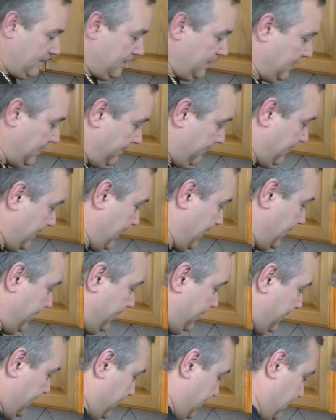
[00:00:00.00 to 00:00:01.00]

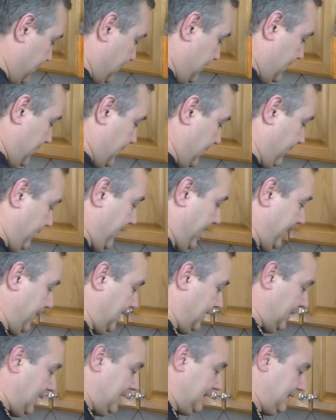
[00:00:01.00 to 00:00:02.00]
Alright, and we're
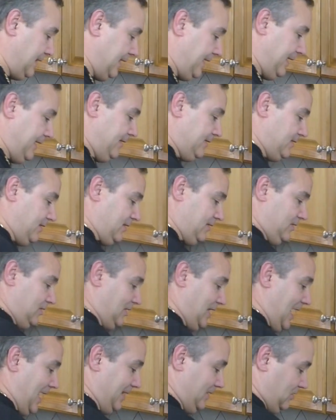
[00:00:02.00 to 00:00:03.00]
going to let these
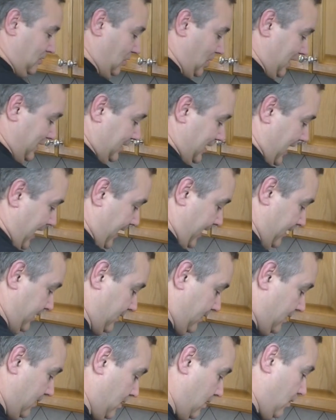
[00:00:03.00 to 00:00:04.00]
start sauteing.
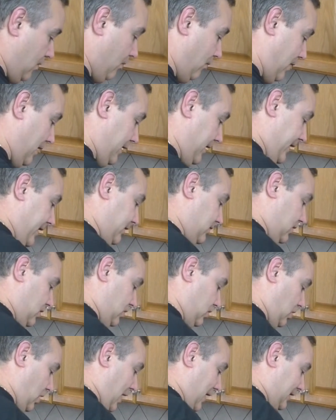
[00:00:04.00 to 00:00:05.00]
While these are
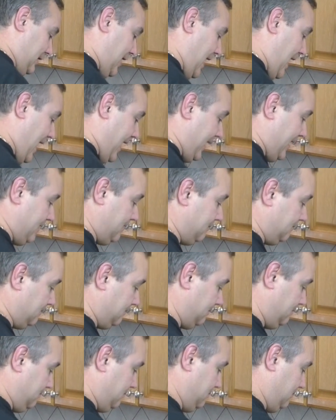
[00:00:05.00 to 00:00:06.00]
sauteing,
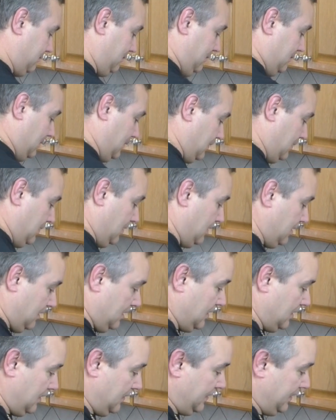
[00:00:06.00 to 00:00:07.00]

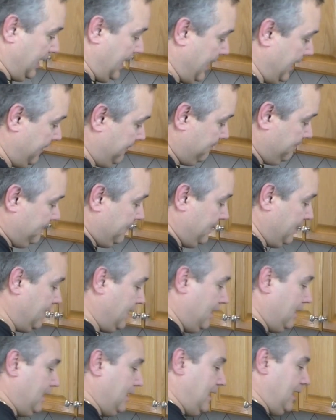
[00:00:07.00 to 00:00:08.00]
okay,
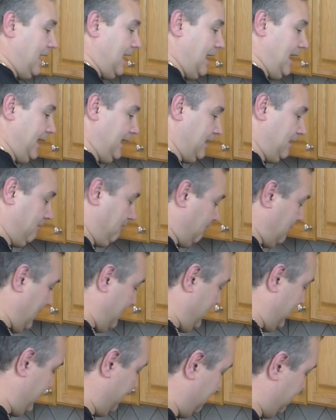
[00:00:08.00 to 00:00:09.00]
I'm going to
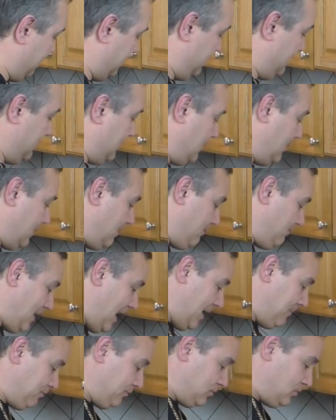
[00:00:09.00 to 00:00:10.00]
ribbon
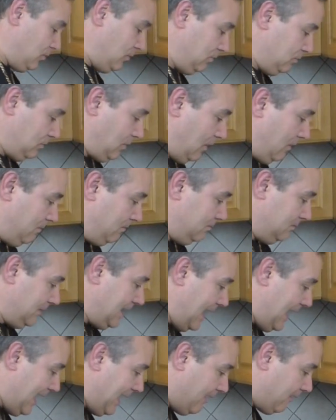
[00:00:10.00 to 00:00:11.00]
my prosciutto.
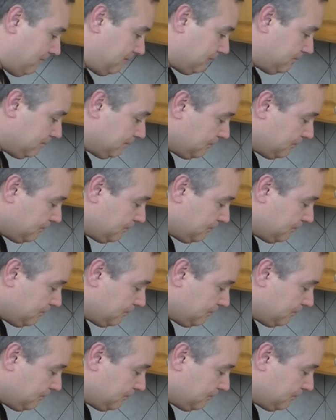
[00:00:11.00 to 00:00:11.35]
Now,